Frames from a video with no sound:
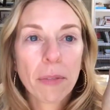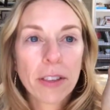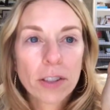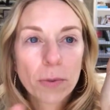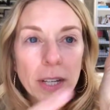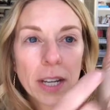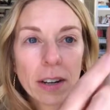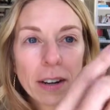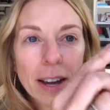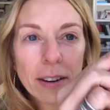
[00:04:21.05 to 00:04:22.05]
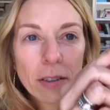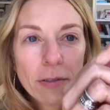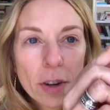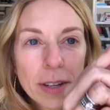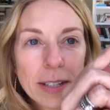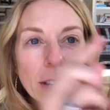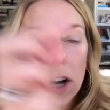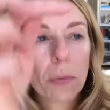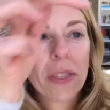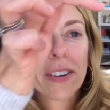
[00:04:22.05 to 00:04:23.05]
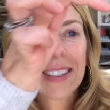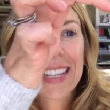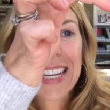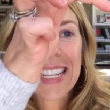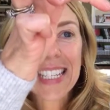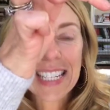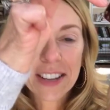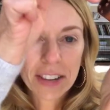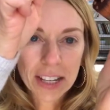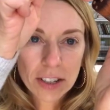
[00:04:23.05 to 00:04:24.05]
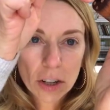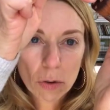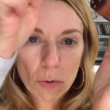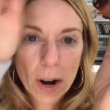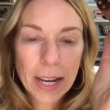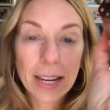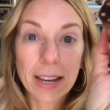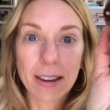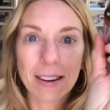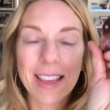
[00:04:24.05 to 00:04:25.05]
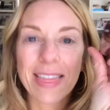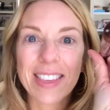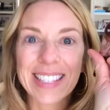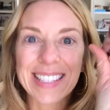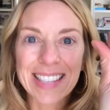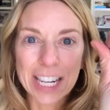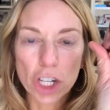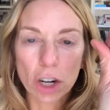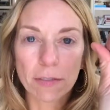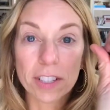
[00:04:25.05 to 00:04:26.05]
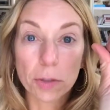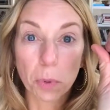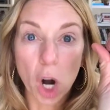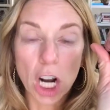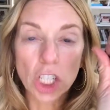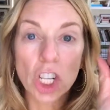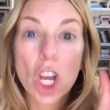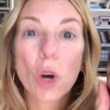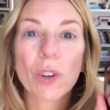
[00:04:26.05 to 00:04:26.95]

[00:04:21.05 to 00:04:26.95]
This one here, I don't know if you can tell, but there is like a divot right in the center of this brush,